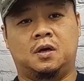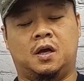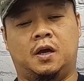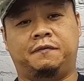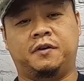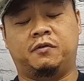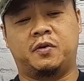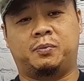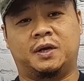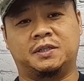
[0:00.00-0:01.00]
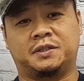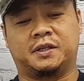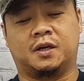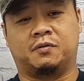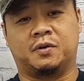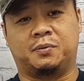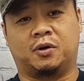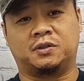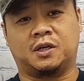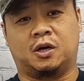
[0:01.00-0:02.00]
If you replace the
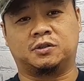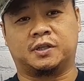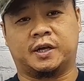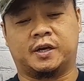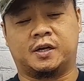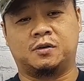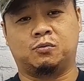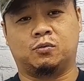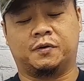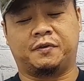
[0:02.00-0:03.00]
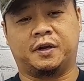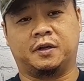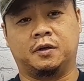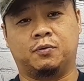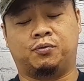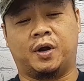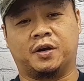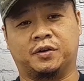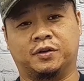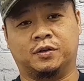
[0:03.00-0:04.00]
rebuilt alternator with a
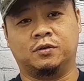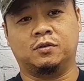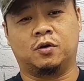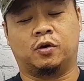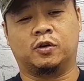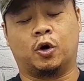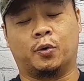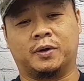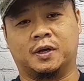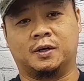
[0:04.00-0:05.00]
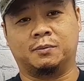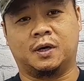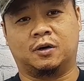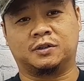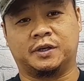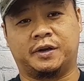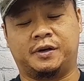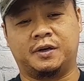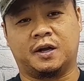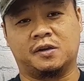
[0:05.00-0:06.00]
brand new or OEM
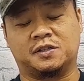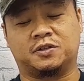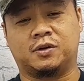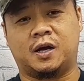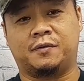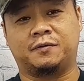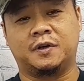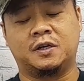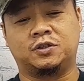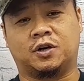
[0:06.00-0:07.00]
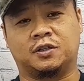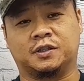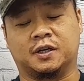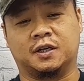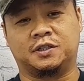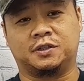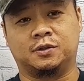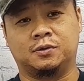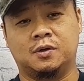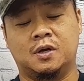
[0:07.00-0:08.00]
alternator and you still have charging
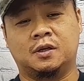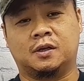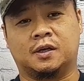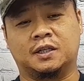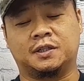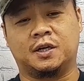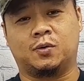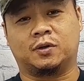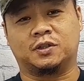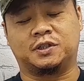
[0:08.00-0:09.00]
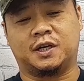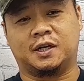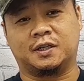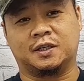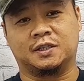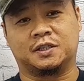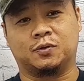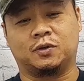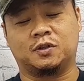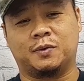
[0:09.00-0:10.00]
issue, the next thing you want to check is
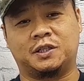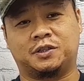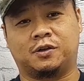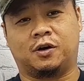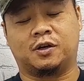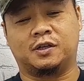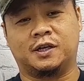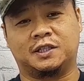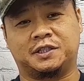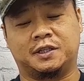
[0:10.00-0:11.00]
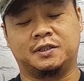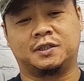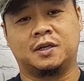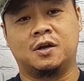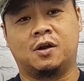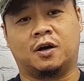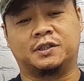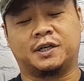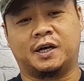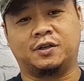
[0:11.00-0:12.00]
you want to make sure all connections are
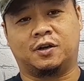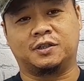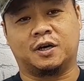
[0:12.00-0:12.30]
tight on the